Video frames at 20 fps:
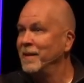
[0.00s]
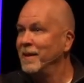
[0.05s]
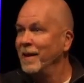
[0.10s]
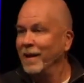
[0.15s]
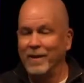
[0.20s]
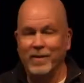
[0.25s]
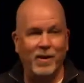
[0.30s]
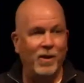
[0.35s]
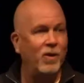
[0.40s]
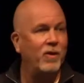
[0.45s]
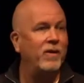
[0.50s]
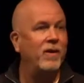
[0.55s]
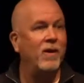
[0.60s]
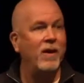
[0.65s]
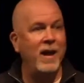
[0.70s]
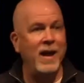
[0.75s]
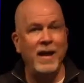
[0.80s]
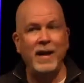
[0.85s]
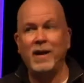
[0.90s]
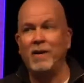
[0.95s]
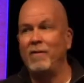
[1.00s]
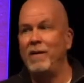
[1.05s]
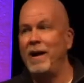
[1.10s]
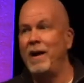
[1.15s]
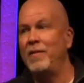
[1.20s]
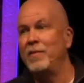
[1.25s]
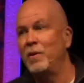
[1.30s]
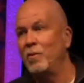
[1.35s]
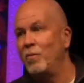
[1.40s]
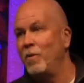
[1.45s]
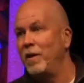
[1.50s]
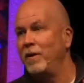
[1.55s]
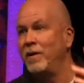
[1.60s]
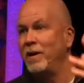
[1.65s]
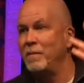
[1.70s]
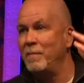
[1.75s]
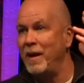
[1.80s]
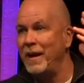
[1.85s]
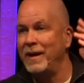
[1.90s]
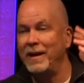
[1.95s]
They're, they're hanging around. They're wondering,
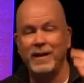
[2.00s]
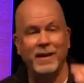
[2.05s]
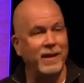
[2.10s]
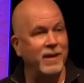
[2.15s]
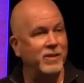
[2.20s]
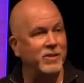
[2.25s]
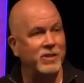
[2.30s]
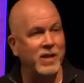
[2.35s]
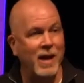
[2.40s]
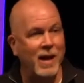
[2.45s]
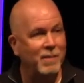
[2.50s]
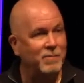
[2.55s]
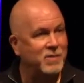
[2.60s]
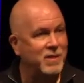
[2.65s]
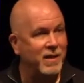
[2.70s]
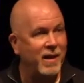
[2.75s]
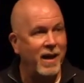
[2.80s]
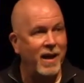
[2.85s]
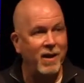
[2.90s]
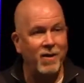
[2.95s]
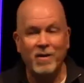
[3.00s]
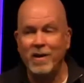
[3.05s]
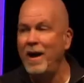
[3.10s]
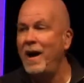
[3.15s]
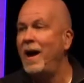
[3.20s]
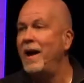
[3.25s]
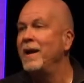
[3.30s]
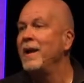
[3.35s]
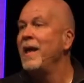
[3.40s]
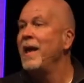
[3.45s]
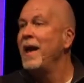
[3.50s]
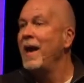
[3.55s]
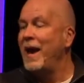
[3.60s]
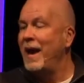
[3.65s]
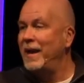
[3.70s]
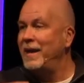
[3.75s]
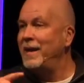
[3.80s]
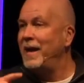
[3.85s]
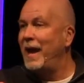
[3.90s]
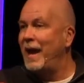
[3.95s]
am I going to get a job today or not?
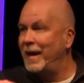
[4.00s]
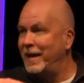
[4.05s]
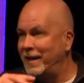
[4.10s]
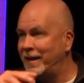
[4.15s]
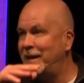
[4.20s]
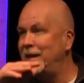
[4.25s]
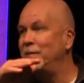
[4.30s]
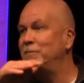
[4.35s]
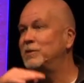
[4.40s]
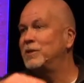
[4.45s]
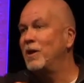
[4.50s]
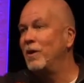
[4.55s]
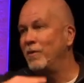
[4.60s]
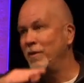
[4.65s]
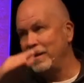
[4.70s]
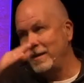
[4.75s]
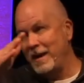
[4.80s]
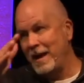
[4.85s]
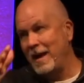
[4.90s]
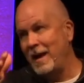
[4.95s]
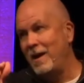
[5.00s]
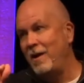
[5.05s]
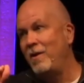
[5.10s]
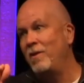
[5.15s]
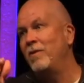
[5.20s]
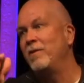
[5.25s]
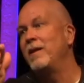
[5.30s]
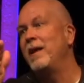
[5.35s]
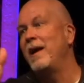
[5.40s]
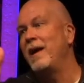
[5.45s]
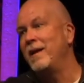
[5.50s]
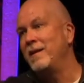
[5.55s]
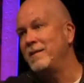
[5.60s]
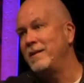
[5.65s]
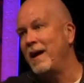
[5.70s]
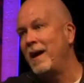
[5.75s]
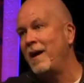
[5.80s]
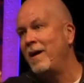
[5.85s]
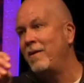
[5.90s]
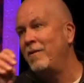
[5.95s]
And, and it keeps going down and
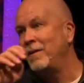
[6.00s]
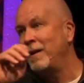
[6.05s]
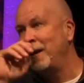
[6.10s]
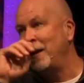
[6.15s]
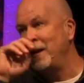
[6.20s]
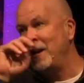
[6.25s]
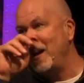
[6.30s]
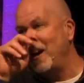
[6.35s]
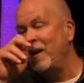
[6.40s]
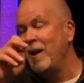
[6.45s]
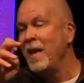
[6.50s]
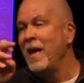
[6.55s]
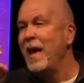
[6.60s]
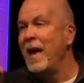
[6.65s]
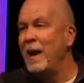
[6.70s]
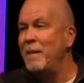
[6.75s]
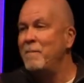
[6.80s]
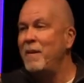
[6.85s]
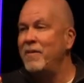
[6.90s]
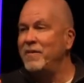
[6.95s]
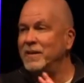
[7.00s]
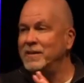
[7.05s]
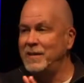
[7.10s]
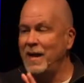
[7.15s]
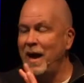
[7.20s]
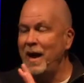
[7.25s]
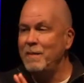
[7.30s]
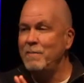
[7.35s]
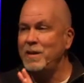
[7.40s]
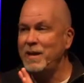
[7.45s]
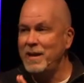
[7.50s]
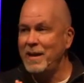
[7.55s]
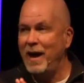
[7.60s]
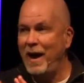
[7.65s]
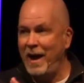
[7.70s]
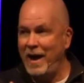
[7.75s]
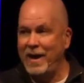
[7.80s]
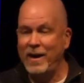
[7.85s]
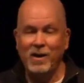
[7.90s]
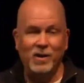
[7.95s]
down and down. And by the time he
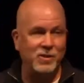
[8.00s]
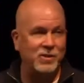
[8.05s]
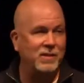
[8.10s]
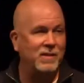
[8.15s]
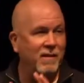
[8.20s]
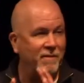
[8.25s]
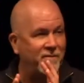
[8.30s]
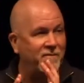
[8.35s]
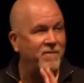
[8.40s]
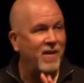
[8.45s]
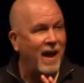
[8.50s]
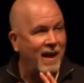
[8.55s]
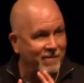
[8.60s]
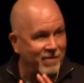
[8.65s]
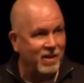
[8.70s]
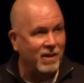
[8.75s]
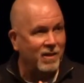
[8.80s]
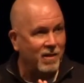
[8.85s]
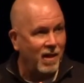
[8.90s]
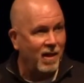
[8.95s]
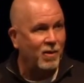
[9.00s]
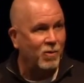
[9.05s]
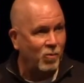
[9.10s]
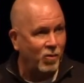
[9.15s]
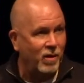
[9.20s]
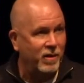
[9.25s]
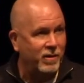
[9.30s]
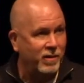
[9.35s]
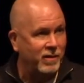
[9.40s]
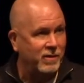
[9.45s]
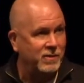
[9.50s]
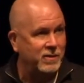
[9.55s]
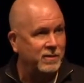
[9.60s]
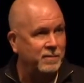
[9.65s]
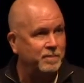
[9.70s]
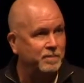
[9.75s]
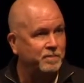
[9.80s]
hires the five o'clock workers,